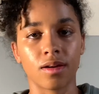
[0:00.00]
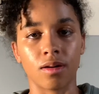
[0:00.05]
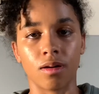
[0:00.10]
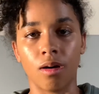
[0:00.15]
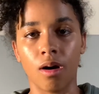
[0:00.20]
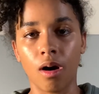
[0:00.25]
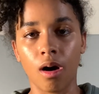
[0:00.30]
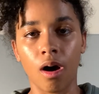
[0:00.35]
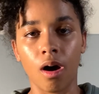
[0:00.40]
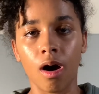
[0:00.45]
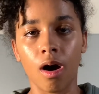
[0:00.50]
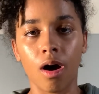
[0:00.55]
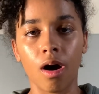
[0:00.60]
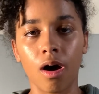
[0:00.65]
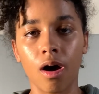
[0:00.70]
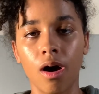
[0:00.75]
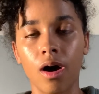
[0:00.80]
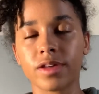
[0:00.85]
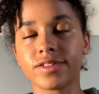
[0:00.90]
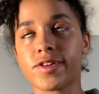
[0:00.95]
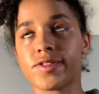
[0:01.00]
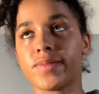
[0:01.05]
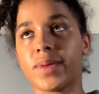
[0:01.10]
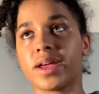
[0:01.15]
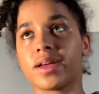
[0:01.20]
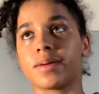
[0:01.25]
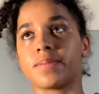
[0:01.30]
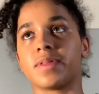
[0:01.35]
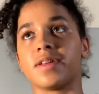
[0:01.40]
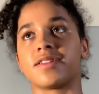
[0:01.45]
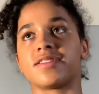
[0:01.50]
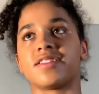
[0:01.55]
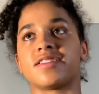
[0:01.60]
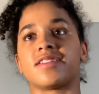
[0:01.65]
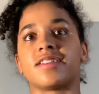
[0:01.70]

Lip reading: oh, your makeup look just